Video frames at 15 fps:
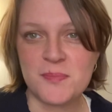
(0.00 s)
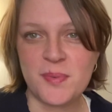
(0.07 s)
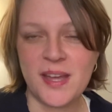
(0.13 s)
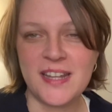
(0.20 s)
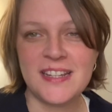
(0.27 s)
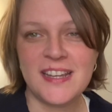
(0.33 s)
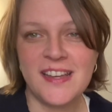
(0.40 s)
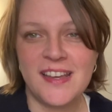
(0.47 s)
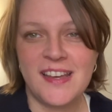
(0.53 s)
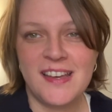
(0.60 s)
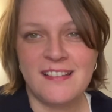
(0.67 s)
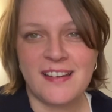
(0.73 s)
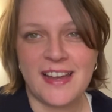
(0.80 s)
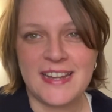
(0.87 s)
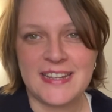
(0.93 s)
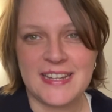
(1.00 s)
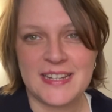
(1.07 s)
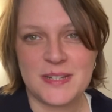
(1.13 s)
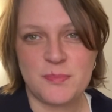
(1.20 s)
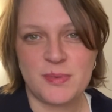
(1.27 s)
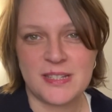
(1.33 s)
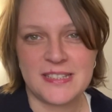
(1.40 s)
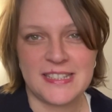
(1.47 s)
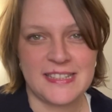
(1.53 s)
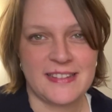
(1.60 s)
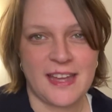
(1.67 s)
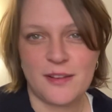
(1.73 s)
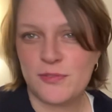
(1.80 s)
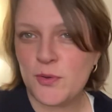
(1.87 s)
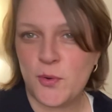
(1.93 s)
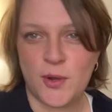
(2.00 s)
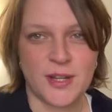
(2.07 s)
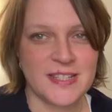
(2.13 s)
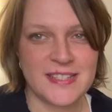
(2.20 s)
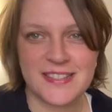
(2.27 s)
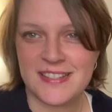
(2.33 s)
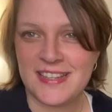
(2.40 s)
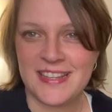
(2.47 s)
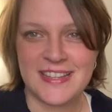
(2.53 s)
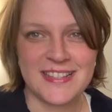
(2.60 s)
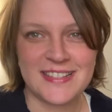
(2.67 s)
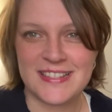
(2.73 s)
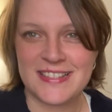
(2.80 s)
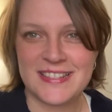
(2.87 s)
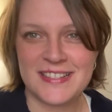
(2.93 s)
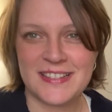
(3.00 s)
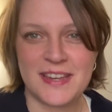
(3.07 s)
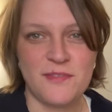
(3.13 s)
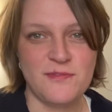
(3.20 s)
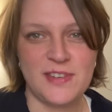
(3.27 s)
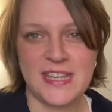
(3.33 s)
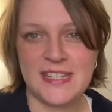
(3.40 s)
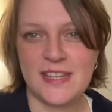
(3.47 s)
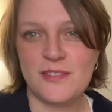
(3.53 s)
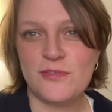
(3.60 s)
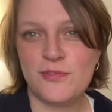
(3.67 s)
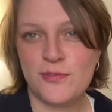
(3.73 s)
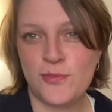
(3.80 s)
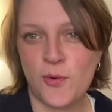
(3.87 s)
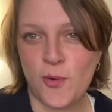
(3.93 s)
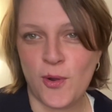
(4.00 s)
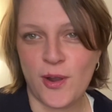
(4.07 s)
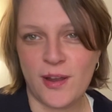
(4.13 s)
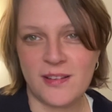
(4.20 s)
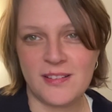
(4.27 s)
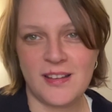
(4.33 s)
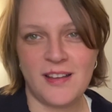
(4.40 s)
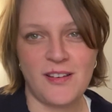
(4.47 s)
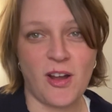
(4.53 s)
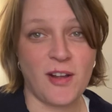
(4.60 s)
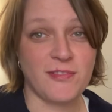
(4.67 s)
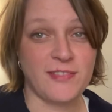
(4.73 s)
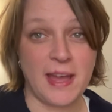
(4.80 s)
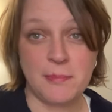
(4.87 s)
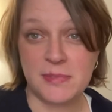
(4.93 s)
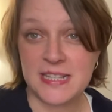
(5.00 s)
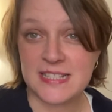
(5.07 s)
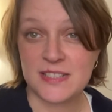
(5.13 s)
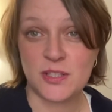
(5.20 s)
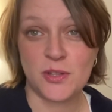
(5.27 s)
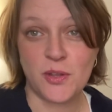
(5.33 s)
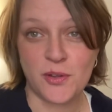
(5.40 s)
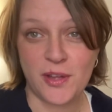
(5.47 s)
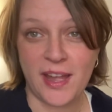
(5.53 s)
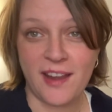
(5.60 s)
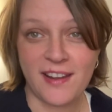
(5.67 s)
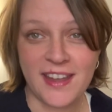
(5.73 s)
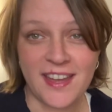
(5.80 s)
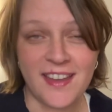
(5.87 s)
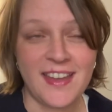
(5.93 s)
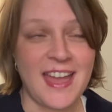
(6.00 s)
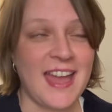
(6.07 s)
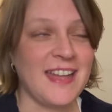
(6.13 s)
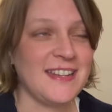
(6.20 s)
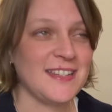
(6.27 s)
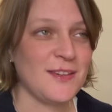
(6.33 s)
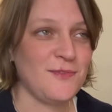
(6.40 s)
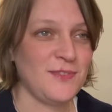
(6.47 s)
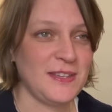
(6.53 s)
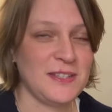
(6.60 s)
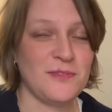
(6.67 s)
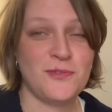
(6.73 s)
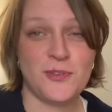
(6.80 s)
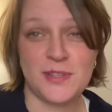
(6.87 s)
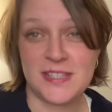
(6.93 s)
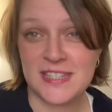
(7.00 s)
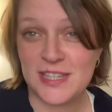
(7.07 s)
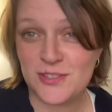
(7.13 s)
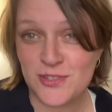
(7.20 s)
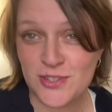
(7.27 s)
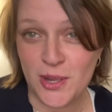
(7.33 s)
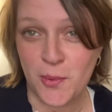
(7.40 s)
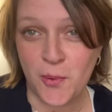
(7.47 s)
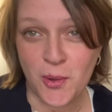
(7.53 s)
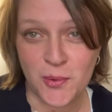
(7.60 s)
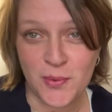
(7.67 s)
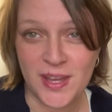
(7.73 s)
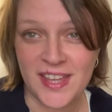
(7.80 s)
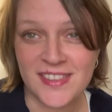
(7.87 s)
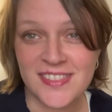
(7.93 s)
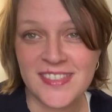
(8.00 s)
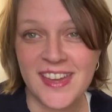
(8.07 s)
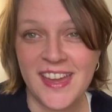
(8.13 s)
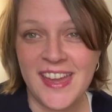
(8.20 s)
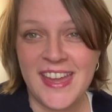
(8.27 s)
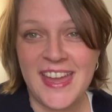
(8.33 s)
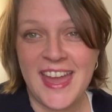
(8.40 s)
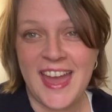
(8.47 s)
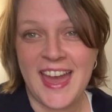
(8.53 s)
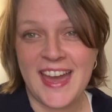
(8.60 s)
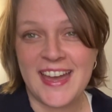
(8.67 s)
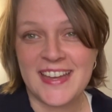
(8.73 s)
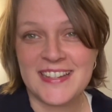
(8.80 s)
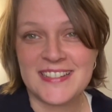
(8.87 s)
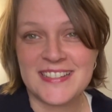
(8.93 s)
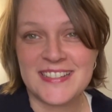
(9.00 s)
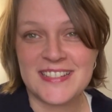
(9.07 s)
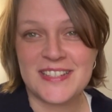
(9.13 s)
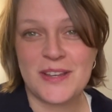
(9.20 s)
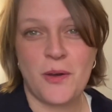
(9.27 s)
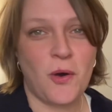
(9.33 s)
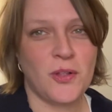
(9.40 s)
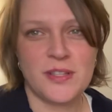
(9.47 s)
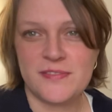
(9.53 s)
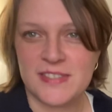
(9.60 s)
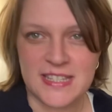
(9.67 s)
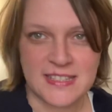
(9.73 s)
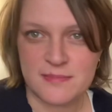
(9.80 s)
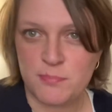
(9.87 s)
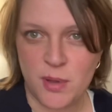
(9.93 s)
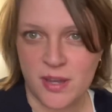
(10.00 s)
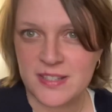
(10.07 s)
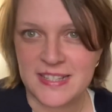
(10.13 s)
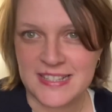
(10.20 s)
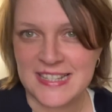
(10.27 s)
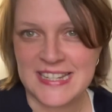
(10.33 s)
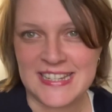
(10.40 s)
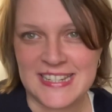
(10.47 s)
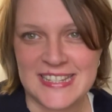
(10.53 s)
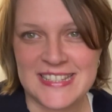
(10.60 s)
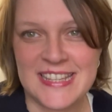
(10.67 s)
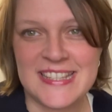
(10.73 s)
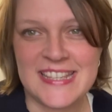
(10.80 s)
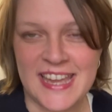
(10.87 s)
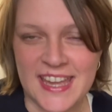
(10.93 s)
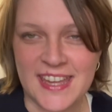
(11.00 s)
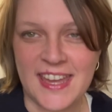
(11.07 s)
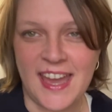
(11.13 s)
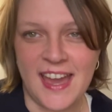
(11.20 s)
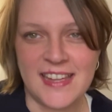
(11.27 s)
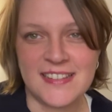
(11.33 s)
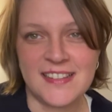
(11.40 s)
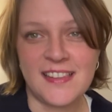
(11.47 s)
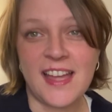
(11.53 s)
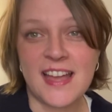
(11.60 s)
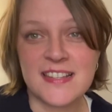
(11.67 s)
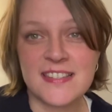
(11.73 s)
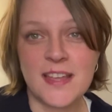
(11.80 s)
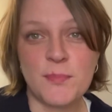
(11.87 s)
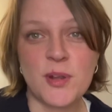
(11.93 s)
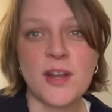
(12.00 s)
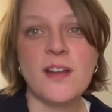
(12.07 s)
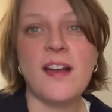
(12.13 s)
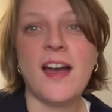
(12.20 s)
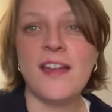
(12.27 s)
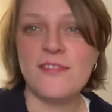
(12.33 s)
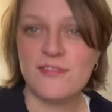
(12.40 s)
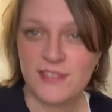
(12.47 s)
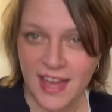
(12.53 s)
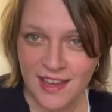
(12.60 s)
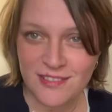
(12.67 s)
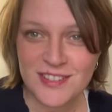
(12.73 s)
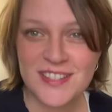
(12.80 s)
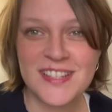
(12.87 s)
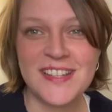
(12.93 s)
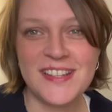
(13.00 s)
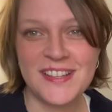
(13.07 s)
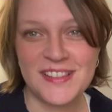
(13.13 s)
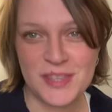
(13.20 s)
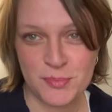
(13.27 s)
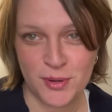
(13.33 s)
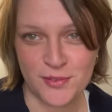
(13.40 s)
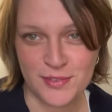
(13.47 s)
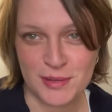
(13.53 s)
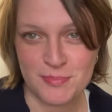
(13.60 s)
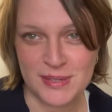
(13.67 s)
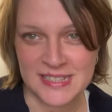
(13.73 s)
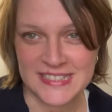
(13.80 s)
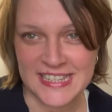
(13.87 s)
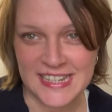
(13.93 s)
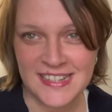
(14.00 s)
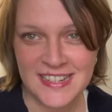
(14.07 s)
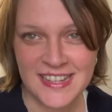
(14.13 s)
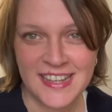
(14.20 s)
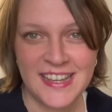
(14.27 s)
but I needed a building that of course is convenient for our families in the local area and convenient for the teachers I work with and all of these boxes it needed to tick. And last summer I found the perfect building.